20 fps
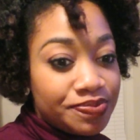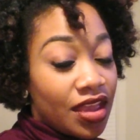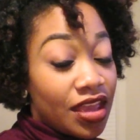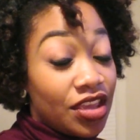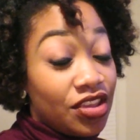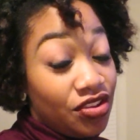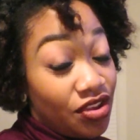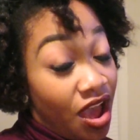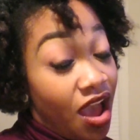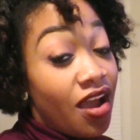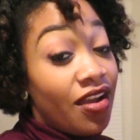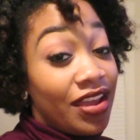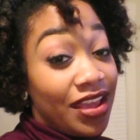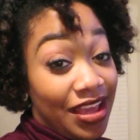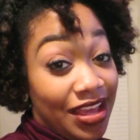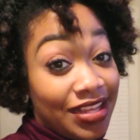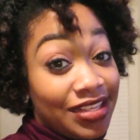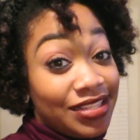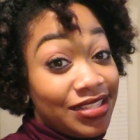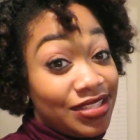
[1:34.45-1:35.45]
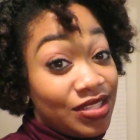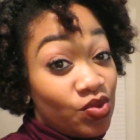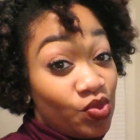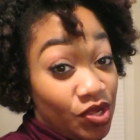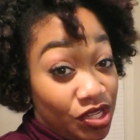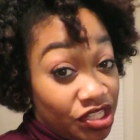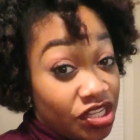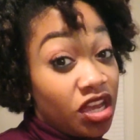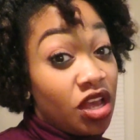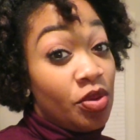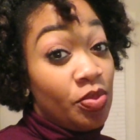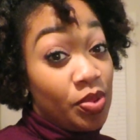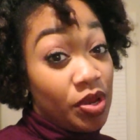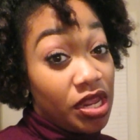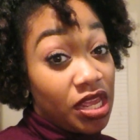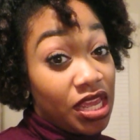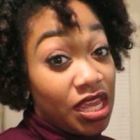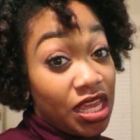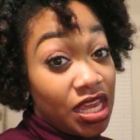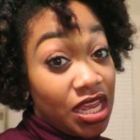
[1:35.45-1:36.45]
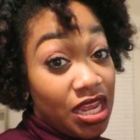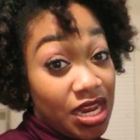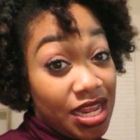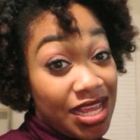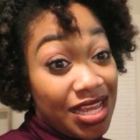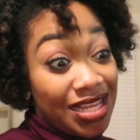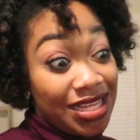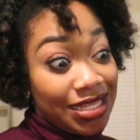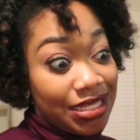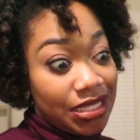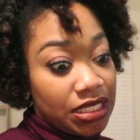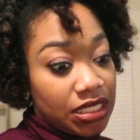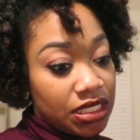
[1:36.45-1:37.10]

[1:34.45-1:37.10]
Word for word: Can y'all guess which company it is?